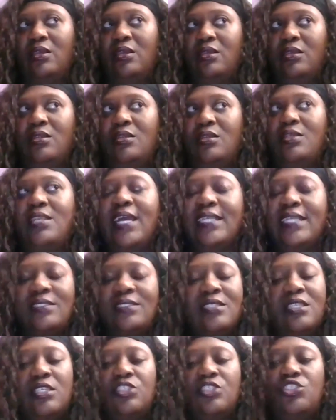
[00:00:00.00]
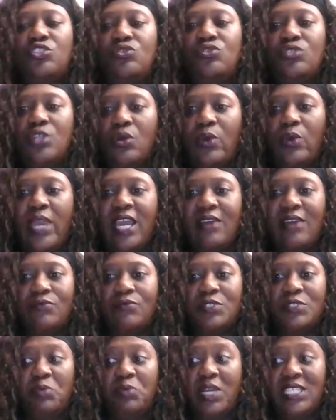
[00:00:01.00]
Not to say that you don't have
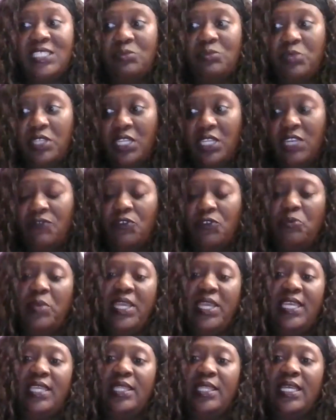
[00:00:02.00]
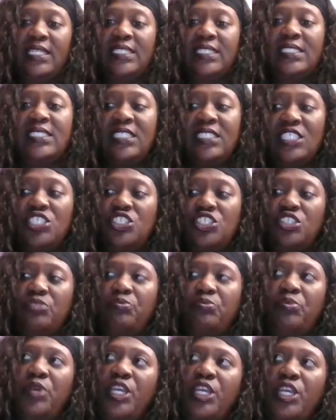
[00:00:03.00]
responsibility for making that
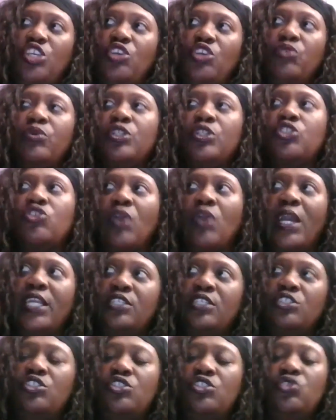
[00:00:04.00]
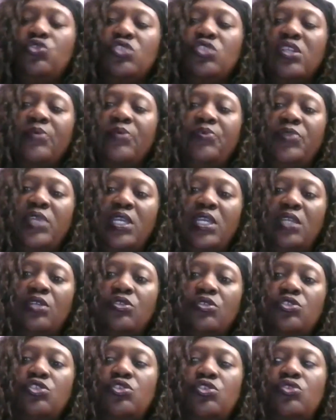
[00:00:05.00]
decision, but you were trying to do
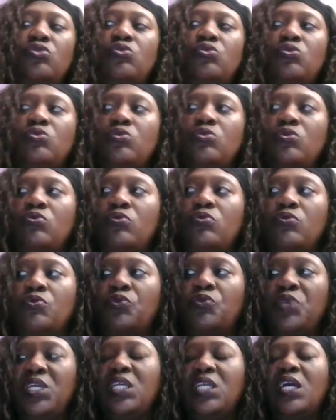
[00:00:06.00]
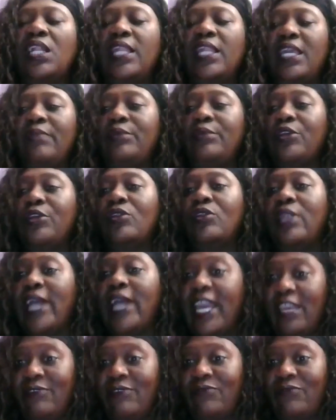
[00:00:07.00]
something to reclaim your
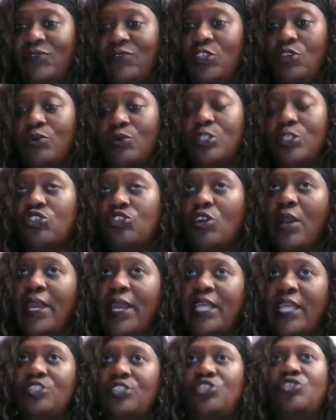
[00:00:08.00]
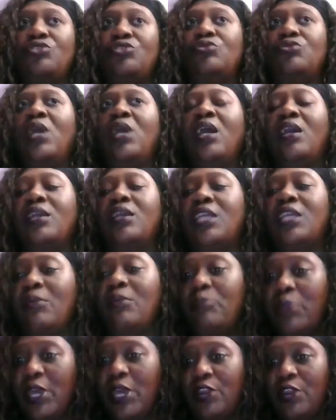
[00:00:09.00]
life. You were trying to
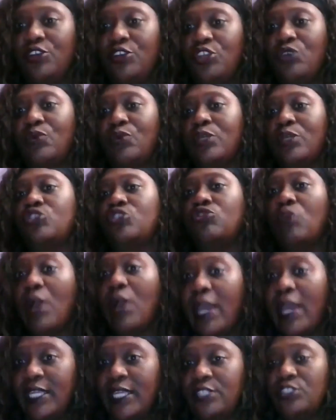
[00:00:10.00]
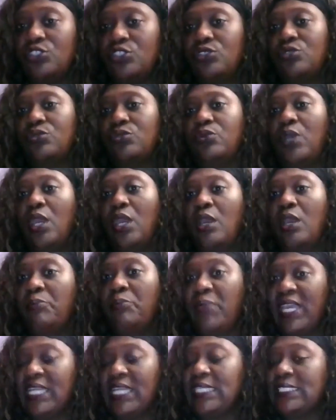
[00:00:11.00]
get better. You were trying to
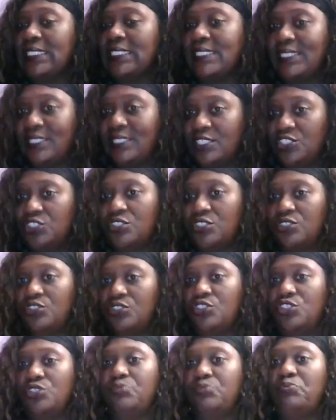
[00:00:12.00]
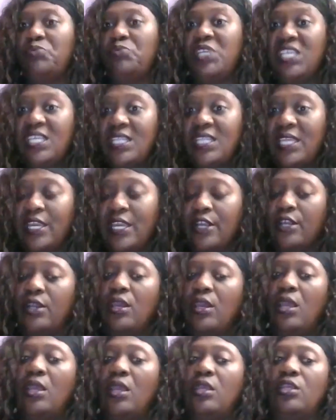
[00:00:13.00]
make a decision to be
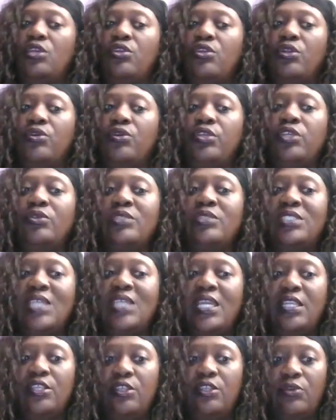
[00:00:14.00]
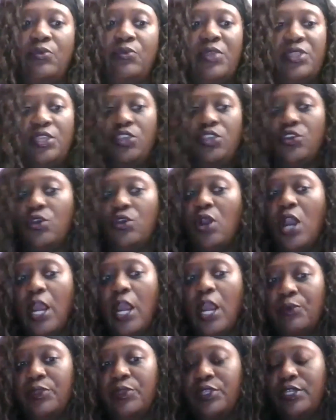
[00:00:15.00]
there. You know, you setting within your
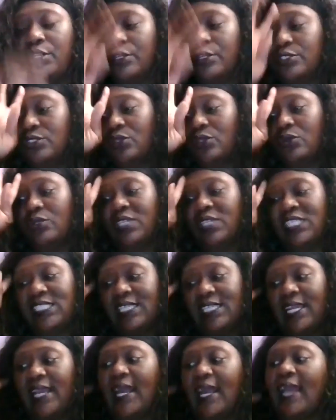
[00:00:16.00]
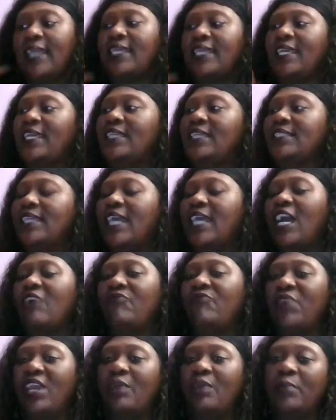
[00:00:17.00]
heart, within your soul, listen, I got kids, I got
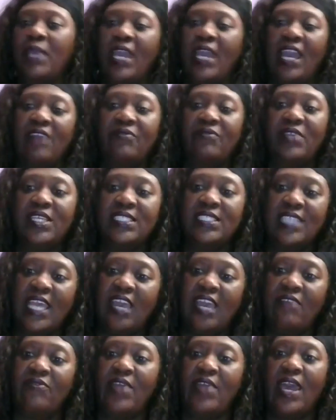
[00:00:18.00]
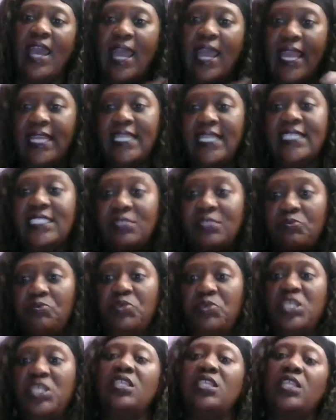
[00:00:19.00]
family, I have this, I have that. I need to
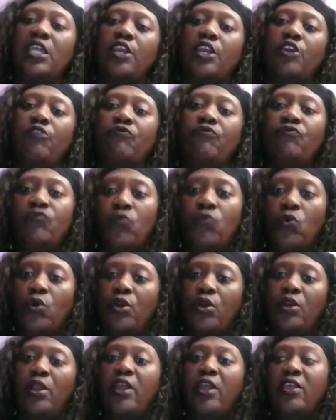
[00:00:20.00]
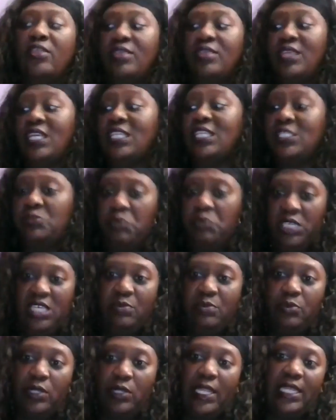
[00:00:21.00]
be there for these
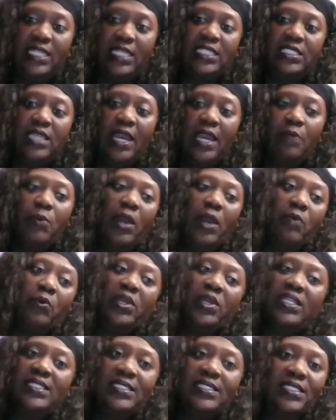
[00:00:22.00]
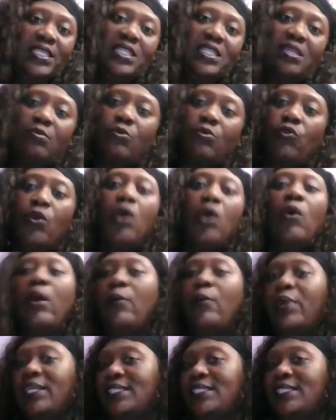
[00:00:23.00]
people. I want to see them grow.
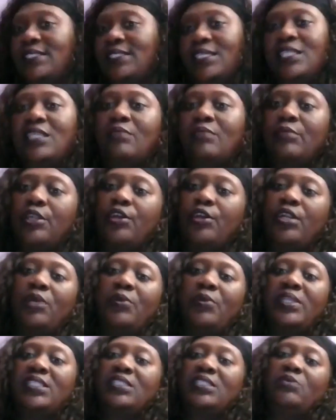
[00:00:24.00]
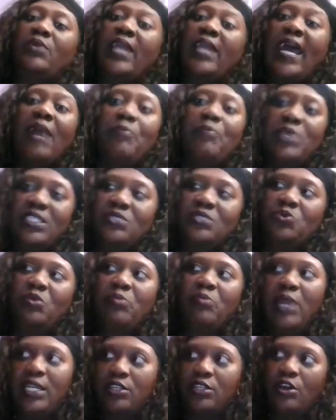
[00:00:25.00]
I want to see them learn. I want to see what happens
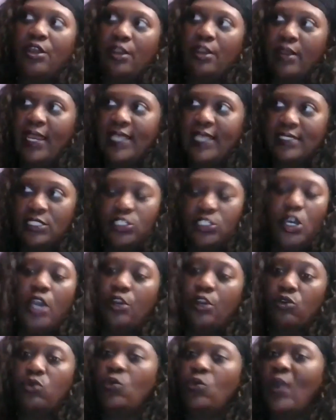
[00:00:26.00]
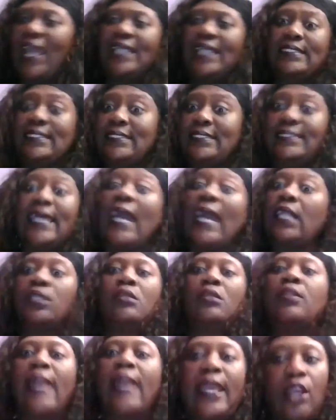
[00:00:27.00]
when my daughter has a daughter who acts
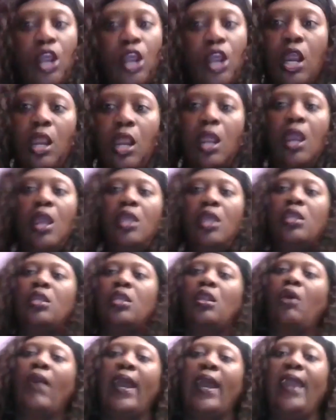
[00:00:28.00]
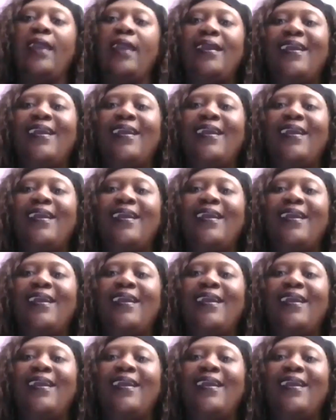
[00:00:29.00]
exactly like her. You know, I